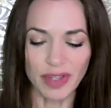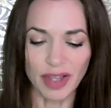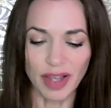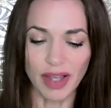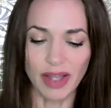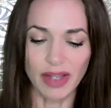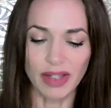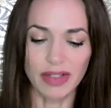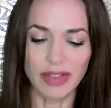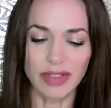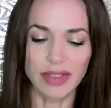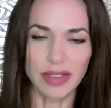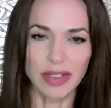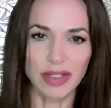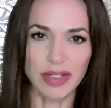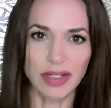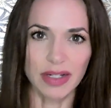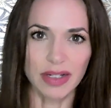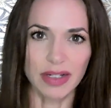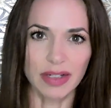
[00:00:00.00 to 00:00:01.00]
And
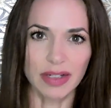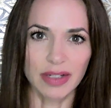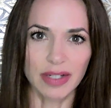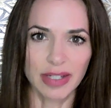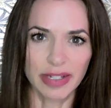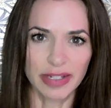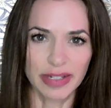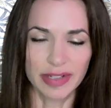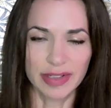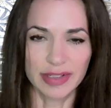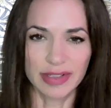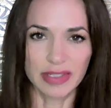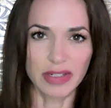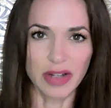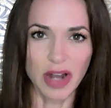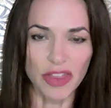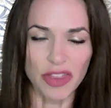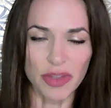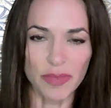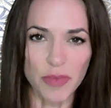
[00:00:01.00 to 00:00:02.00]
it's
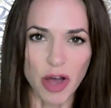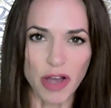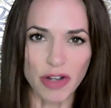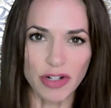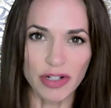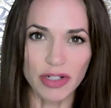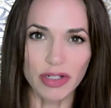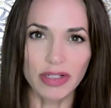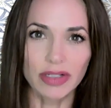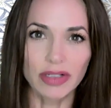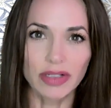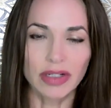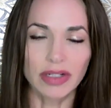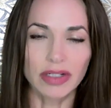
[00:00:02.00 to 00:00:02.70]
not the modern